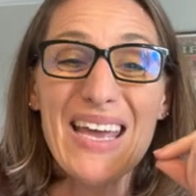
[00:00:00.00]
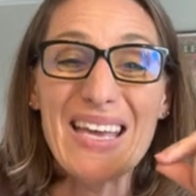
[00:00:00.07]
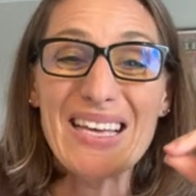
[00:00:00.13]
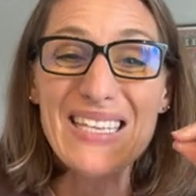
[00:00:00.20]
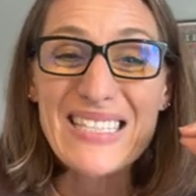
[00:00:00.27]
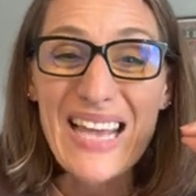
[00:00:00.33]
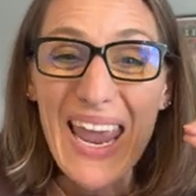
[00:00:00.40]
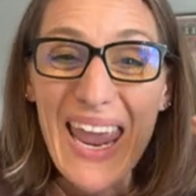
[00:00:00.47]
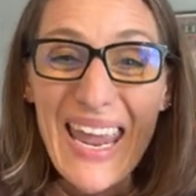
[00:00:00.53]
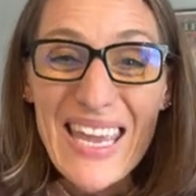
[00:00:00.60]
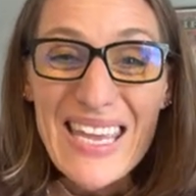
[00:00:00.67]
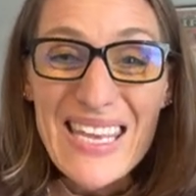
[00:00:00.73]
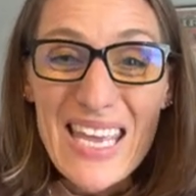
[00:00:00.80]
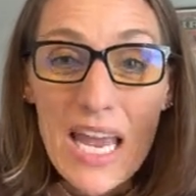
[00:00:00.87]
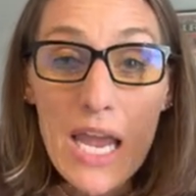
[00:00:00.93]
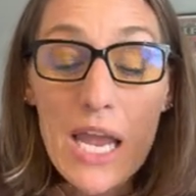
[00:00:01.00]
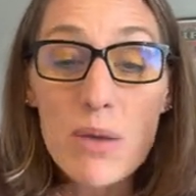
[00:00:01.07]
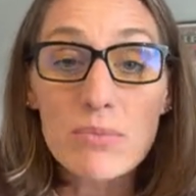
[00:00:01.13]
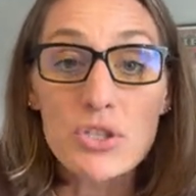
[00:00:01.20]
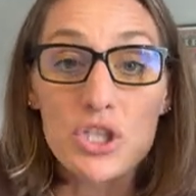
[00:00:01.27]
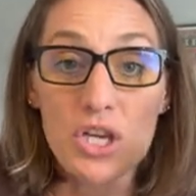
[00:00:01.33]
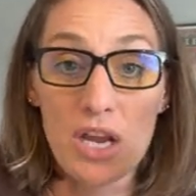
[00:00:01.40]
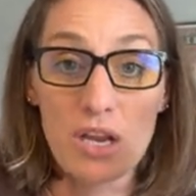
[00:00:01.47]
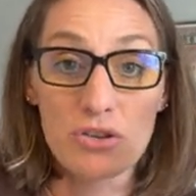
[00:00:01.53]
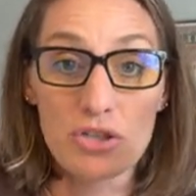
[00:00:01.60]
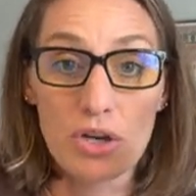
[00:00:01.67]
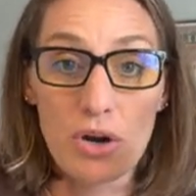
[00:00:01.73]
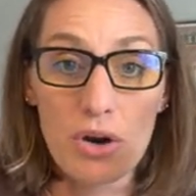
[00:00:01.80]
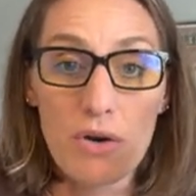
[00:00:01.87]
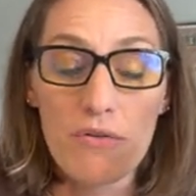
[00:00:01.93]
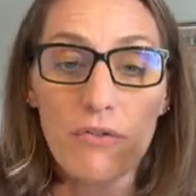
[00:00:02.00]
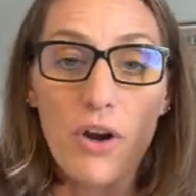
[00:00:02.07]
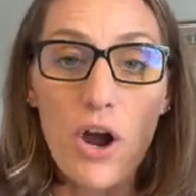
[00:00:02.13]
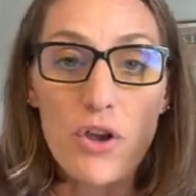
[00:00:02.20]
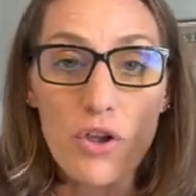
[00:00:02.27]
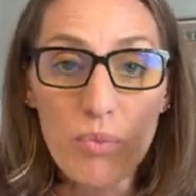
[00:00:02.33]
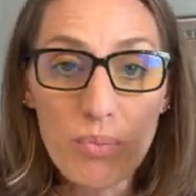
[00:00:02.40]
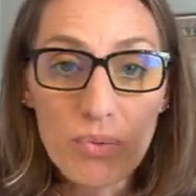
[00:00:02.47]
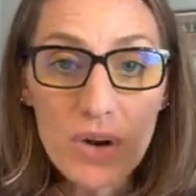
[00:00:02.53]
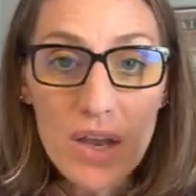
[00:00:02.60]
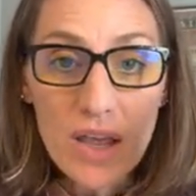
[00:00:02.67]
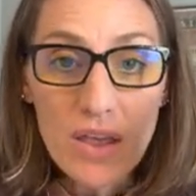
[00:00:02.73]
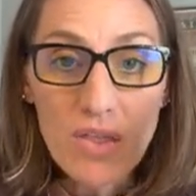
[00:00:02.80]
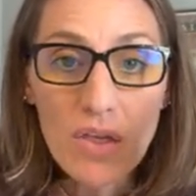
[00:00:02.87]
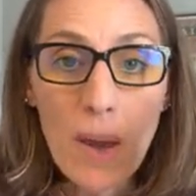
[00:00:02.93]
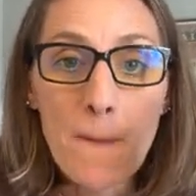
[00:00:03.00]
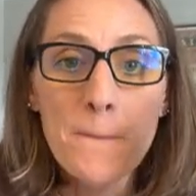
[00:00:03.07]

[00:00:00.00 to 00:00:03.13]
is a game changer for how you breathe.